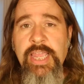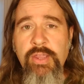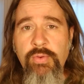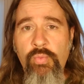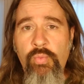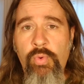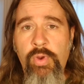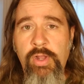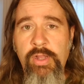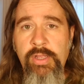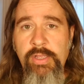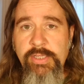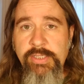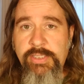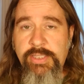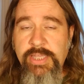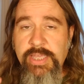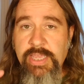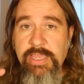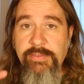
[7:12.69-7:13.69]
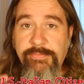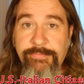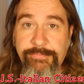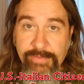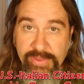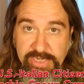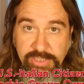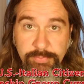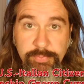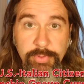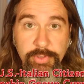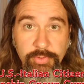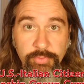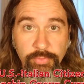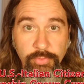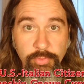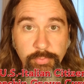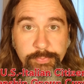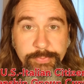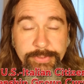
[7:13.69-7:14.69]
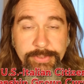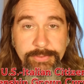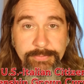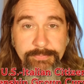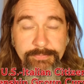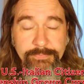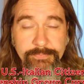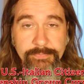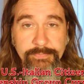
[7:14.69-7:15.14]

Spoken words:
it was the Facebook groups,